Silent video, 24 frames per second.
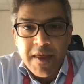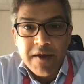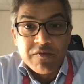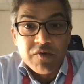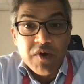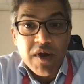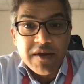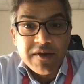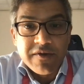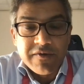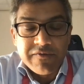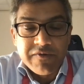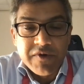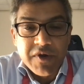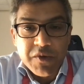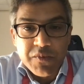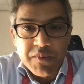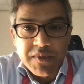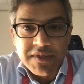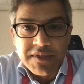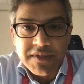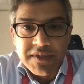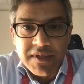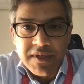radio
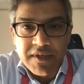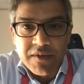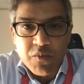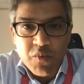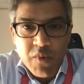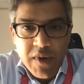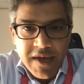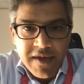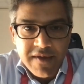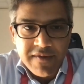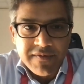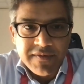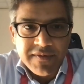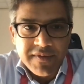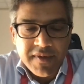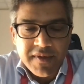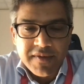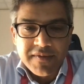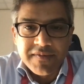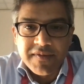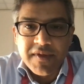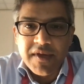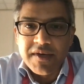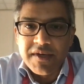frequency waves,
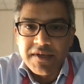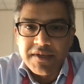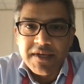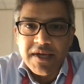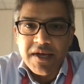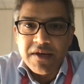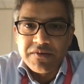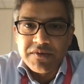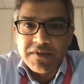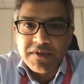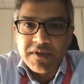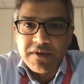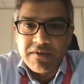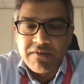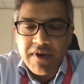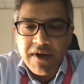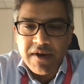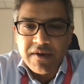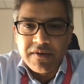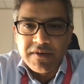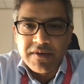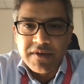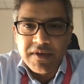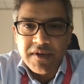and send it down to the
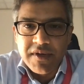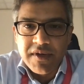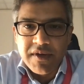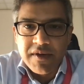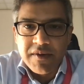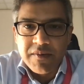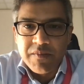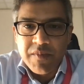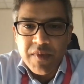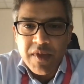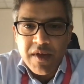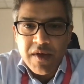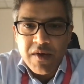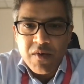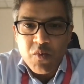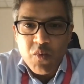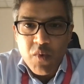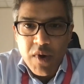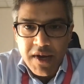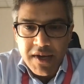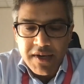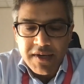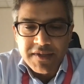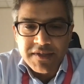ground
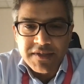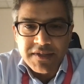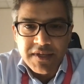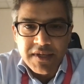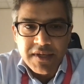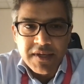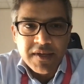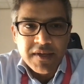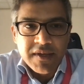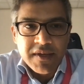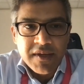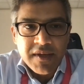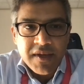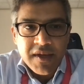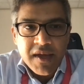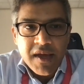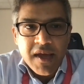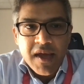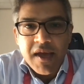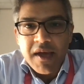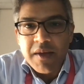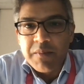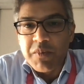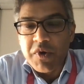wirelessly.
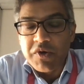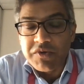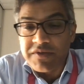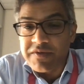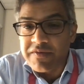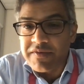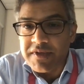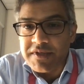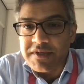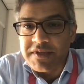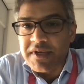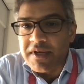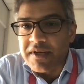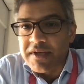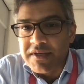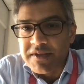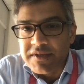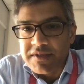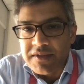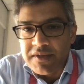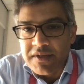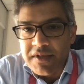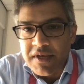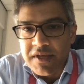And most of the
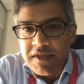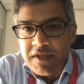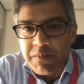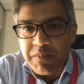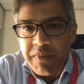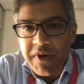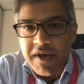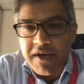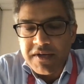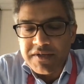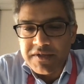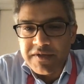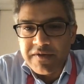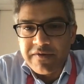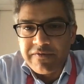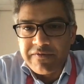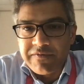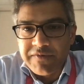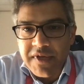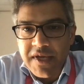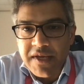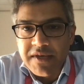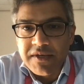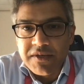studies in the past
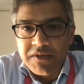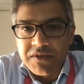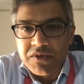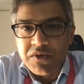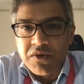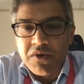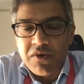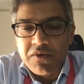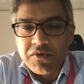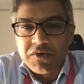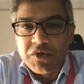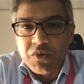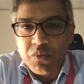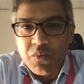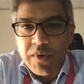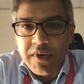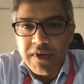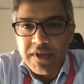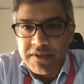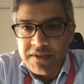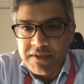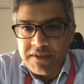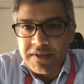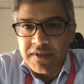have tended to go
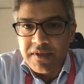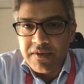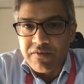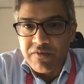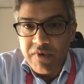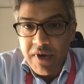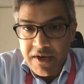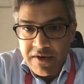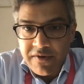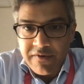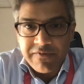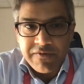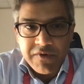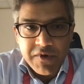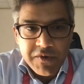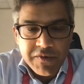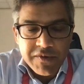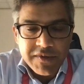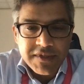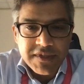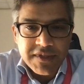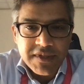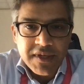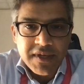towards radio
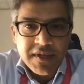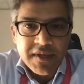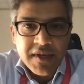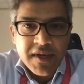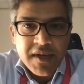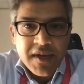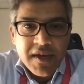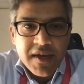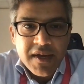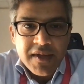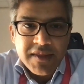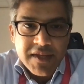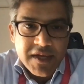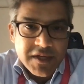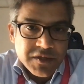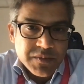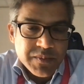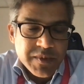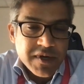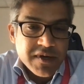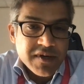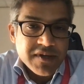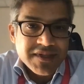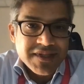frequency, and
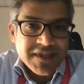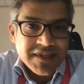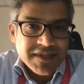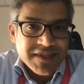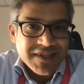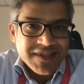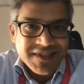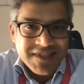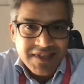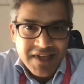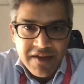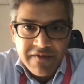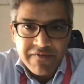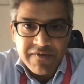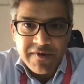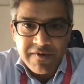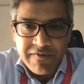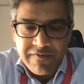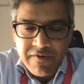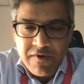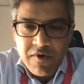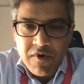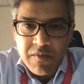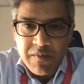that's because it's a safer
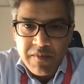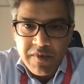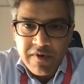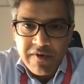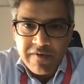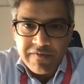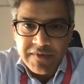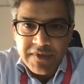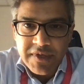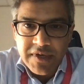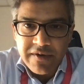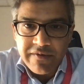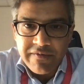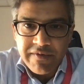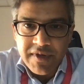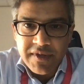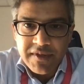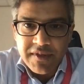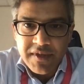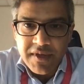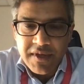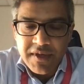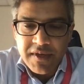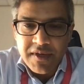form of
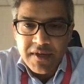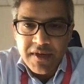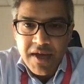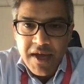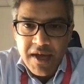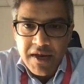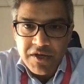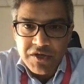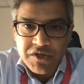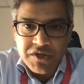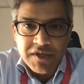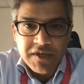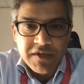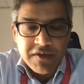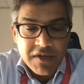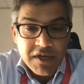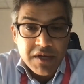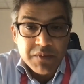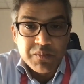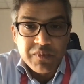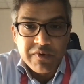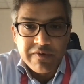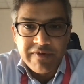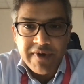delivering the energy. You
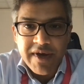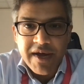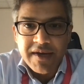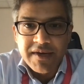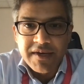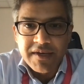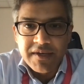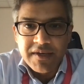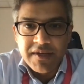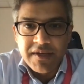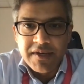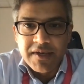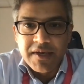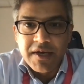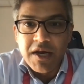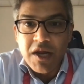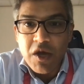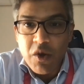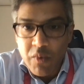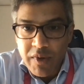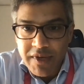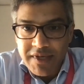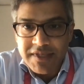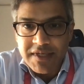can provide it in a
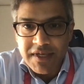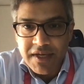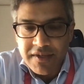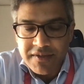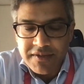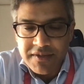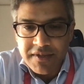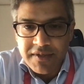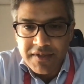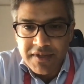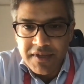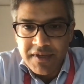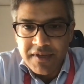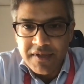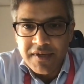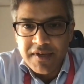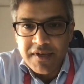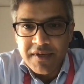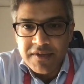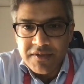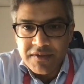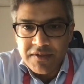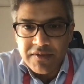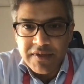low intensity
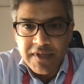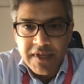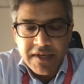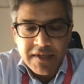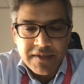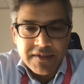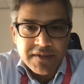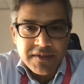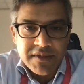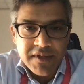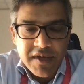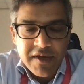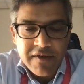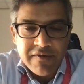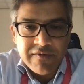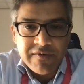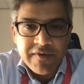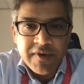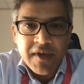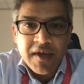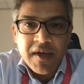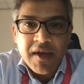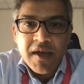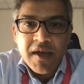so that it's safe,